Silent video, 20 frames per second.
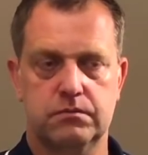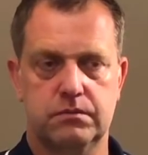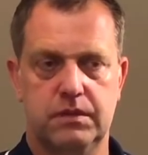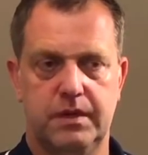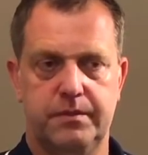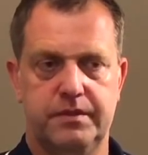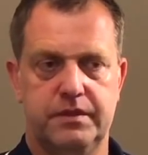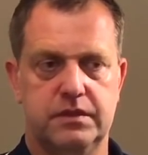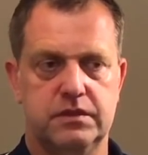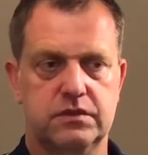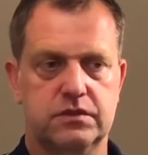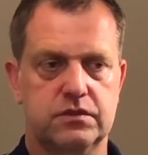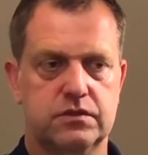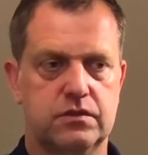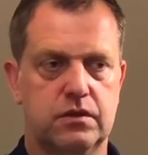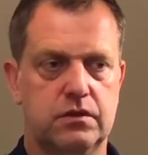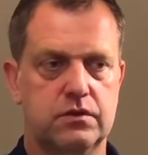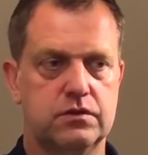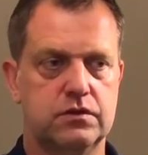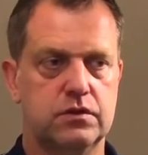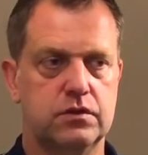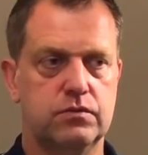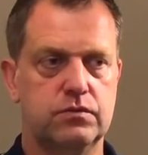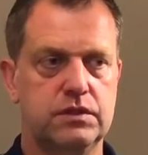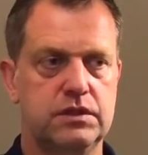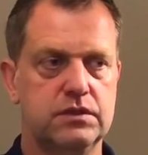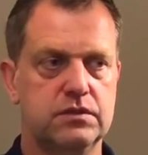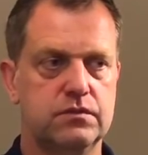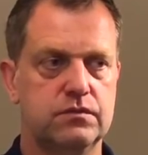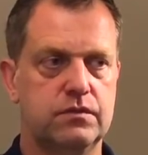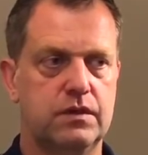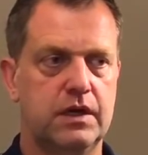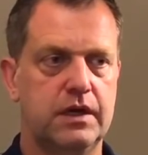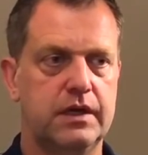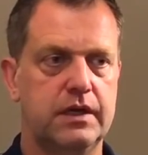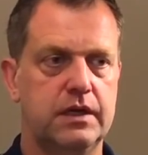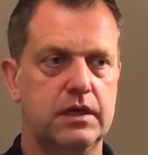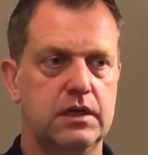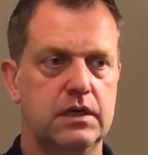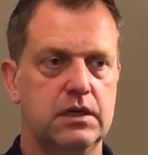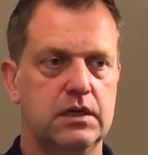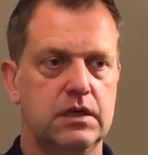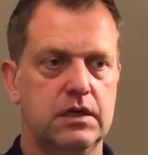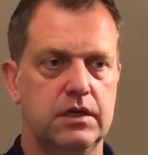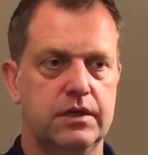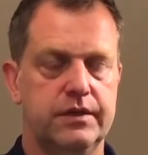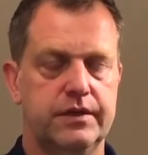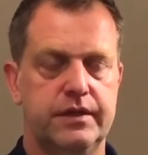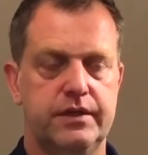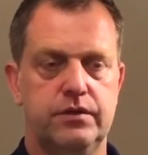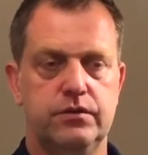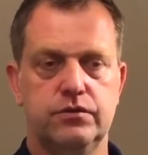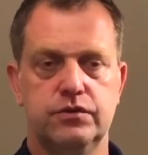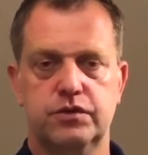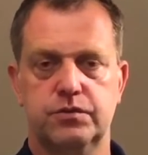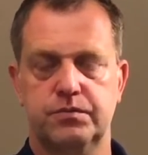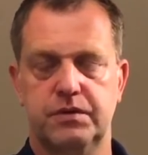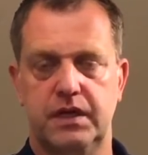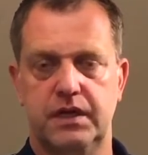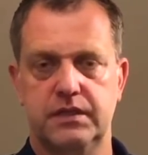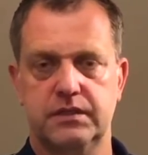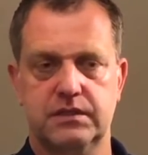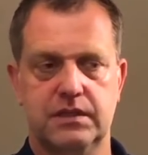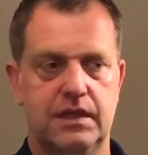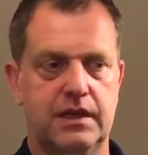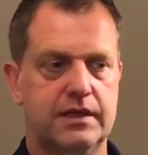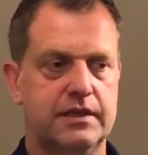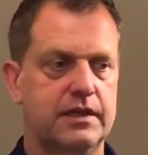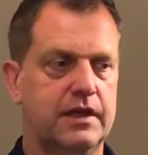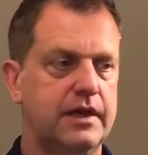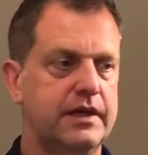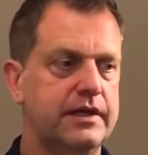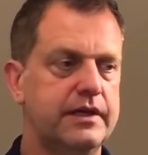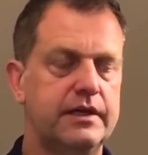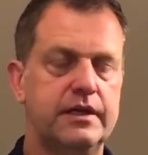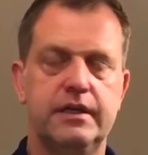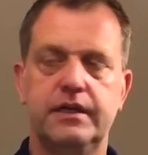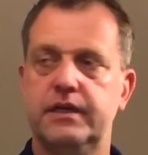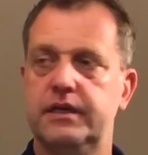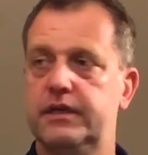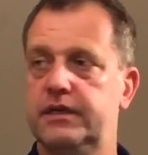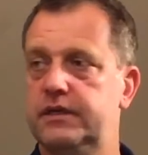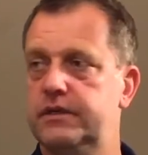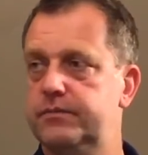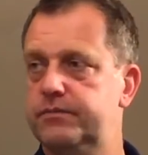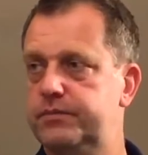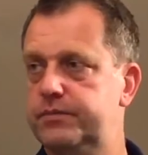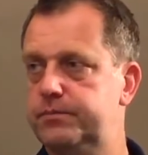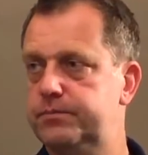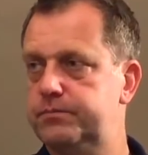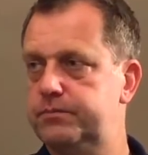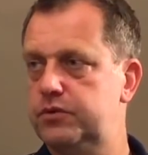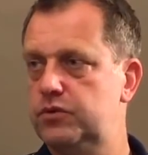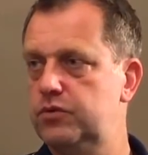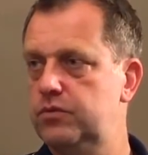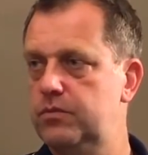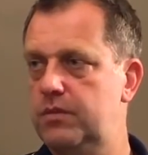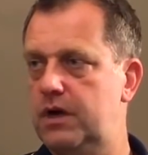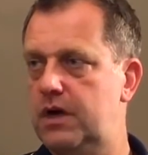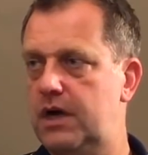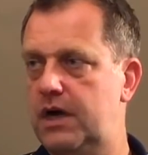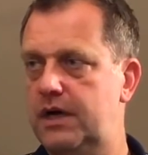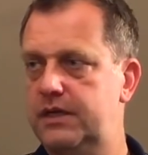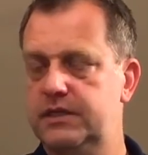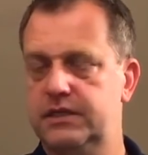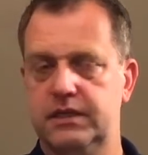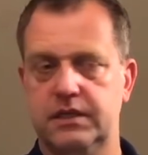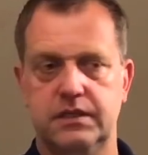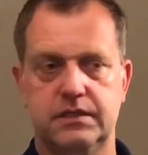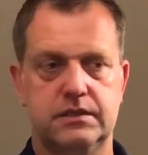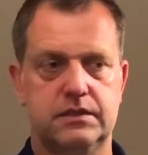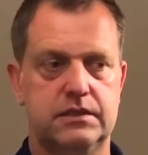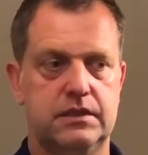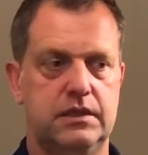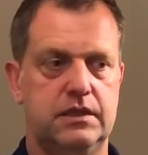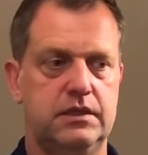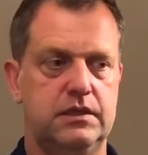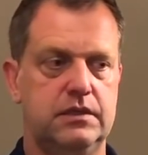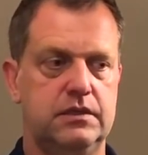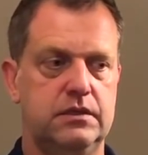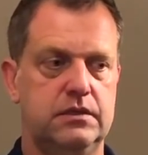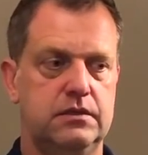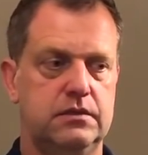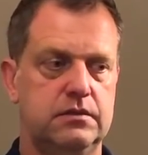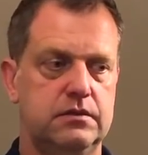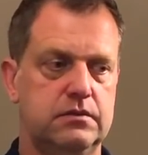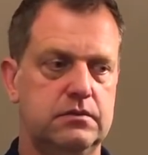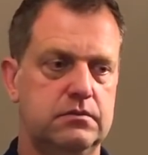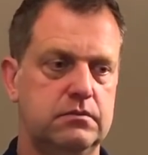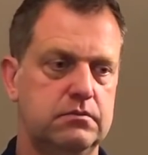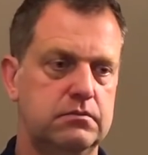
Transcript: Maybe this is also the reason why the huge brands like Nike, Puma, Adidas, they